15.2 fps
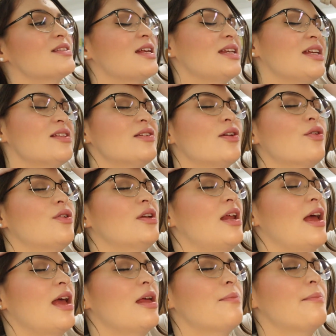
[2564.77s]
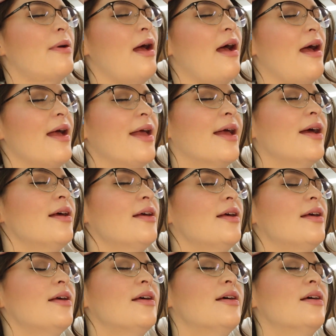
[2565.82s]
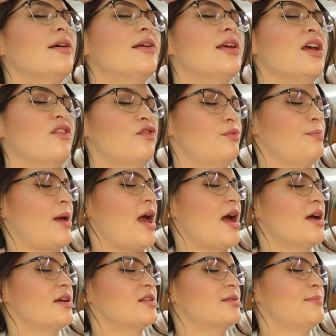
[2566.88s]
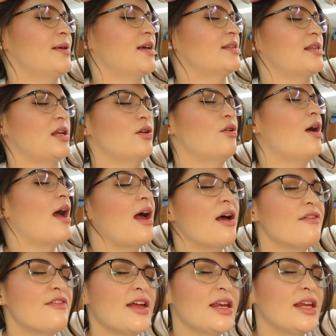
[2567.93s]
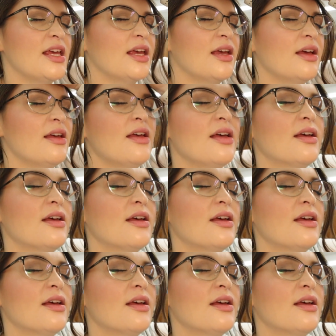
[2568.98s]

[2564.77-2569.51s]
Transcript: I need to go today and buy gift bags because I don't have any.